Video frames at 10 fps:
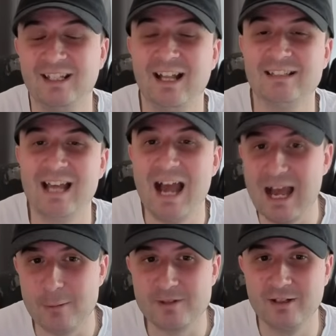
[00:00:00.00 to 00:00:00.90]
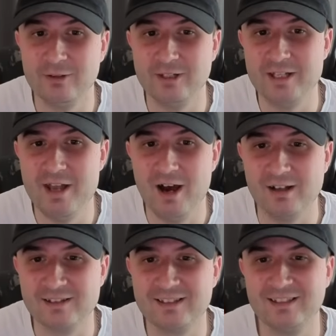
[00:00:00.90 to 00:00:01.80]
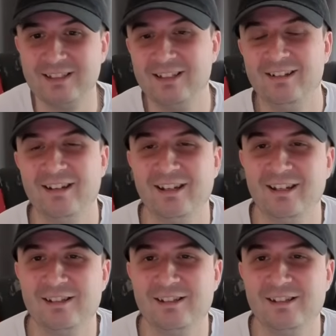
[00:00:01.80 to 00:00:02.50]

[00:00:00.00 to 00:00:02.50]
That's absolutely nuts. Like,